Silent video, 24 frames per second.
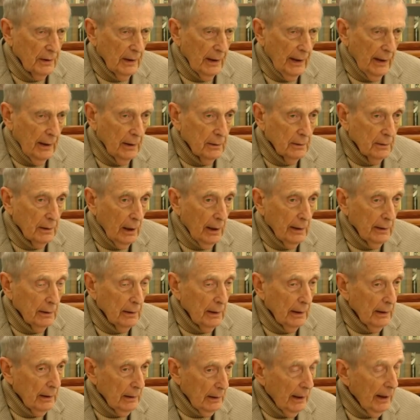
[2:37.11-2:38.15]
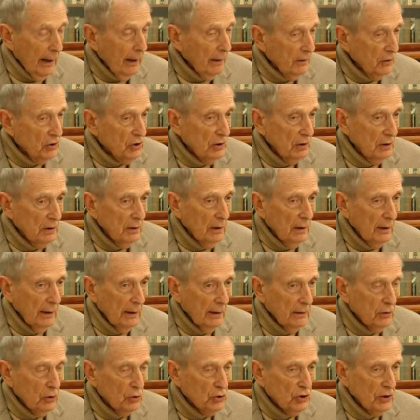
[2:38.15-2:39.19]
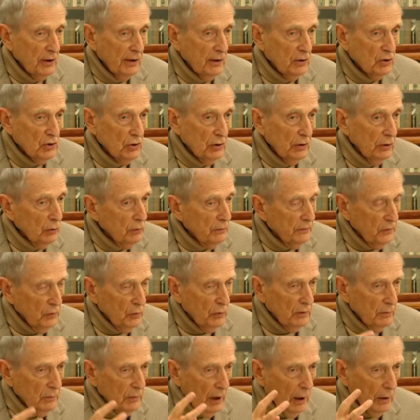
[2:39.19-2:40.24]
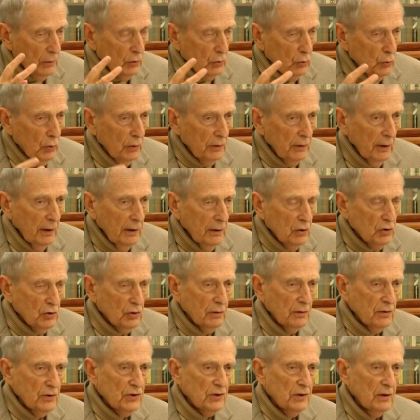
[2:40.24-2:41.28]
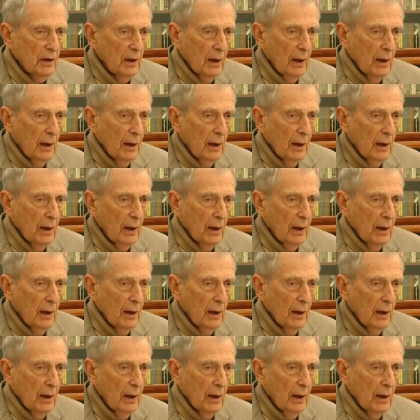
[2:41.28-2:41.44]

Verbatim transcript: and I actually had the chance to interview him on two occasions.